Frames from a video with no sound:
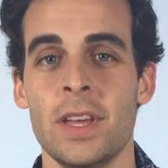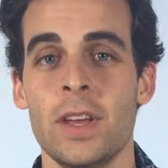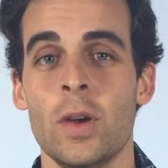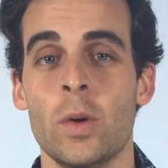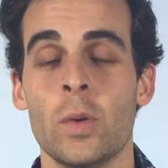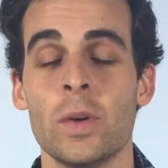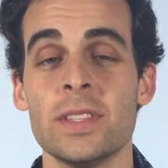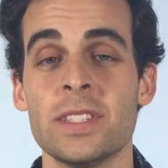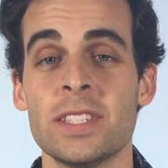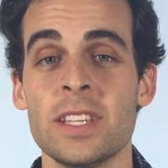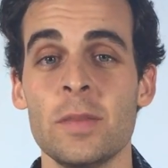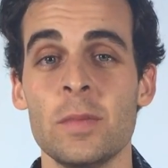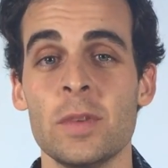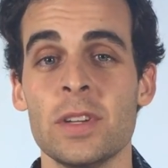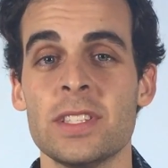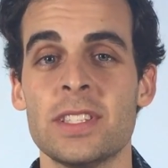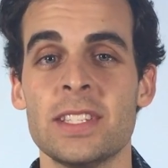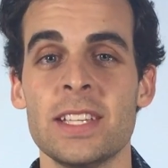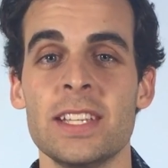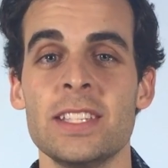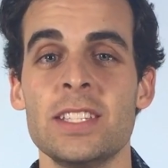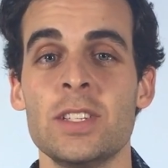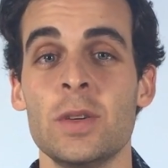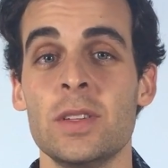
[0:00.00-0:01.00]
When someone
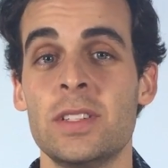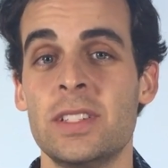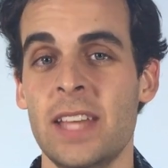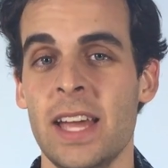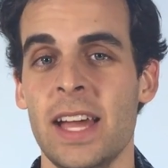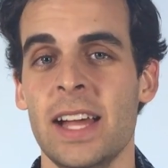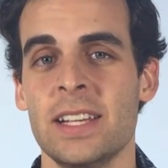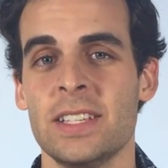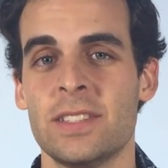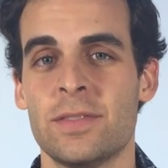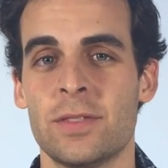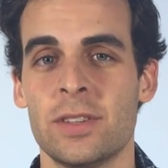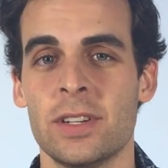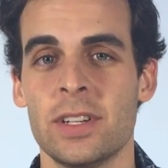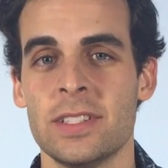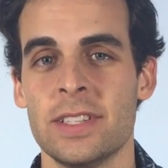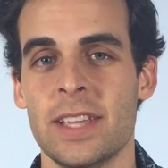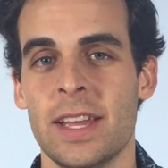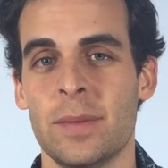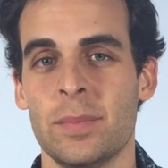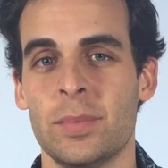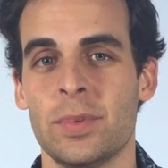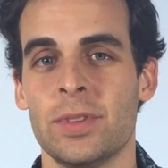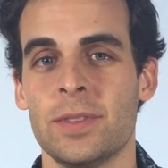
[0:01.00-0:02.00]
sends you a text, for
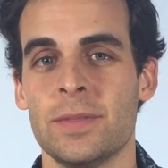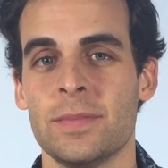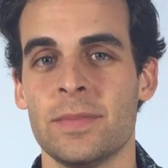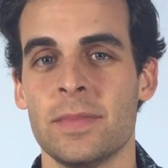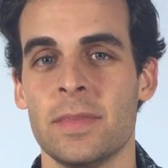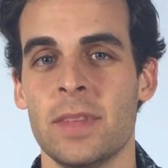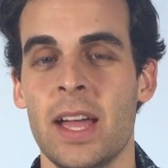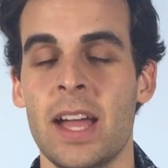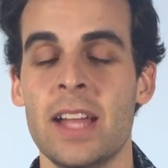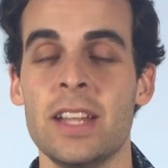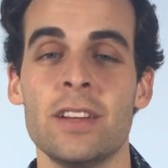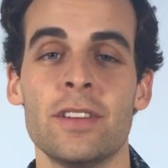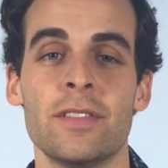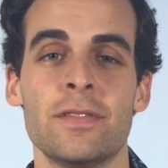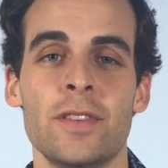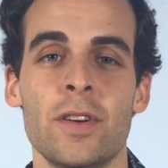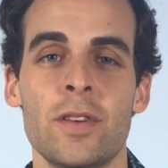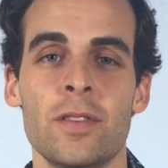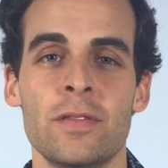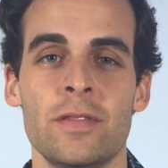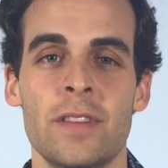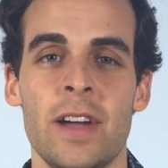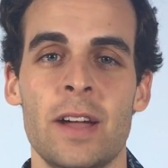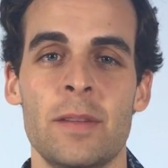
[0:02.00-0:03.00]
example, and your
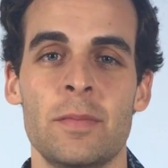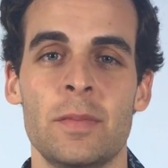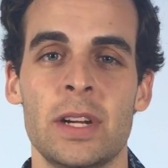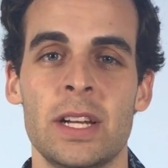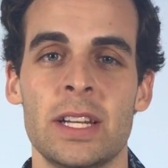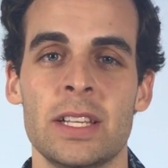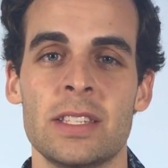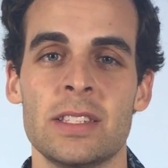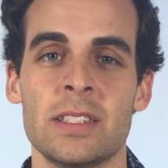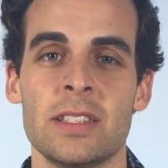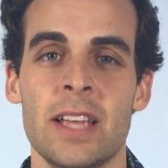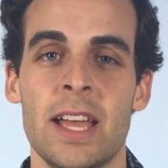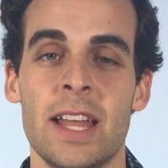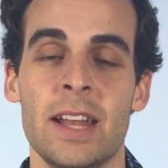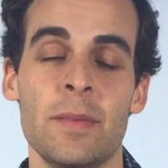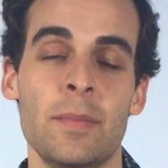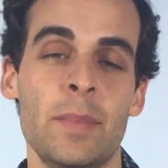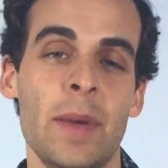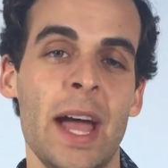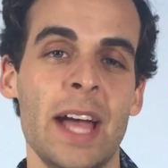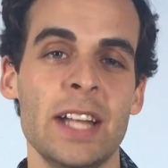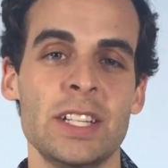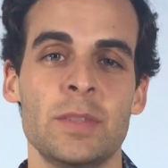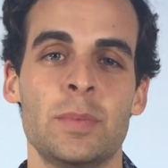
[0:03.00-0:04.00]
phone vibrates and a
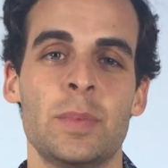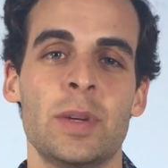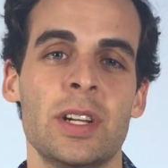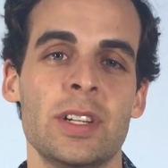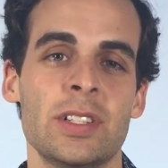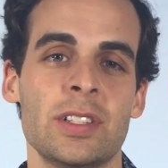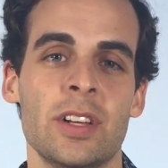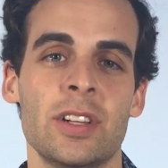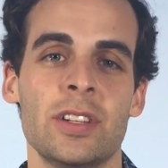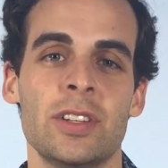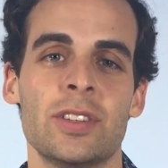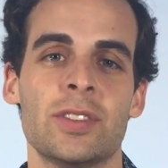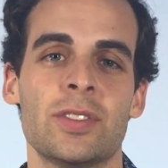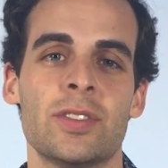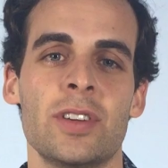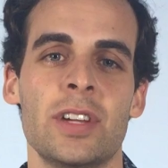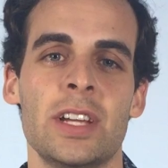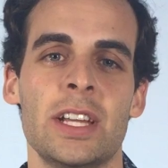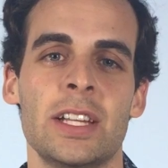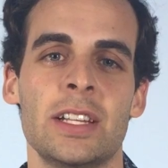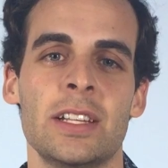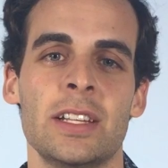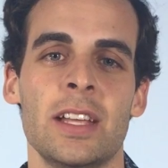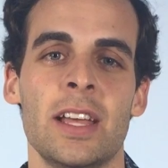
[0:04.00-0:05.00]
badge appears on your
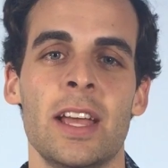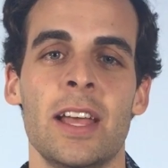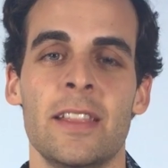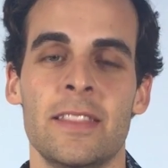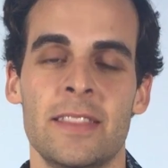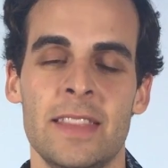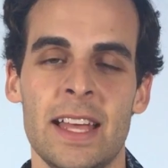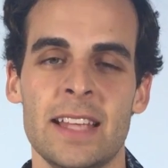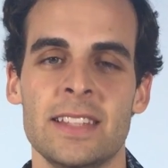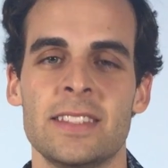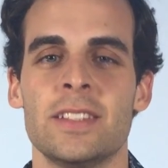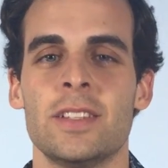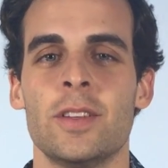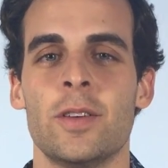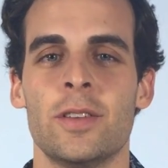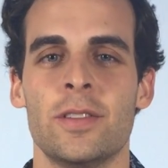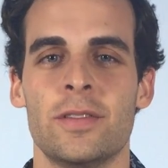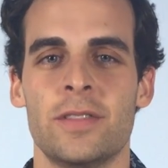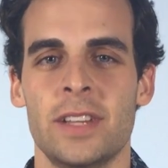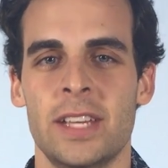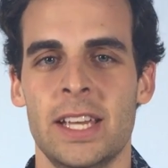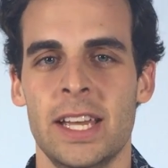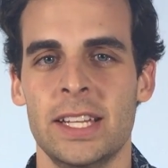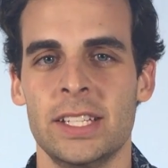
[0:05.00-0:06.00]
screen, that's a
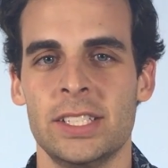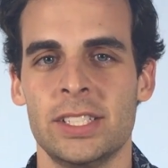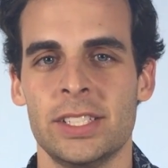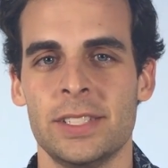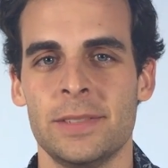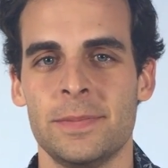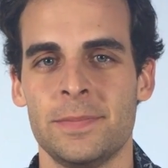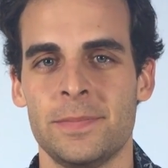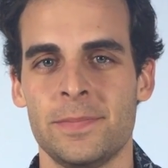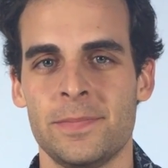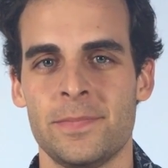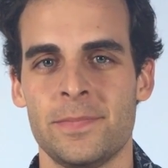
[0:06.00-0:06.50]
notification.